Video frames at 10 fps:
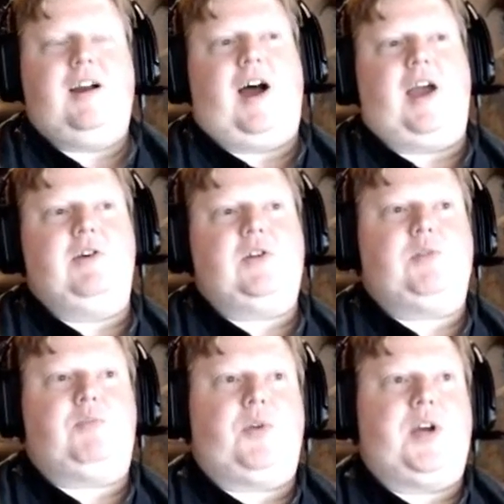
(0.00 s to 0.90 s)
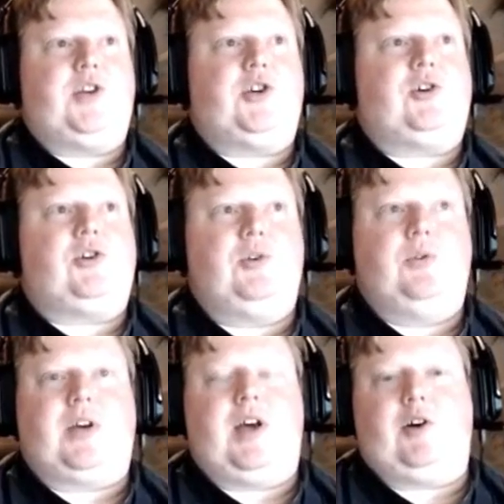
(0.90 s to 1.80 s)
I used to preach
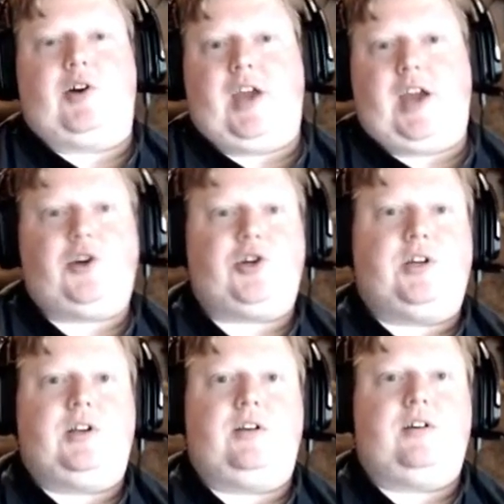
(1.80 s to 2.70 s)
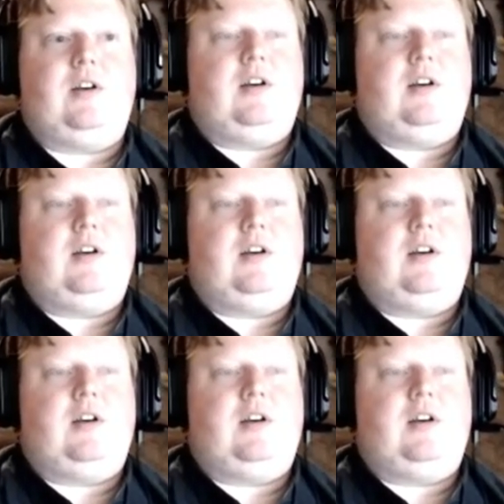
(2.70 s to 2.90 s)
to a congregation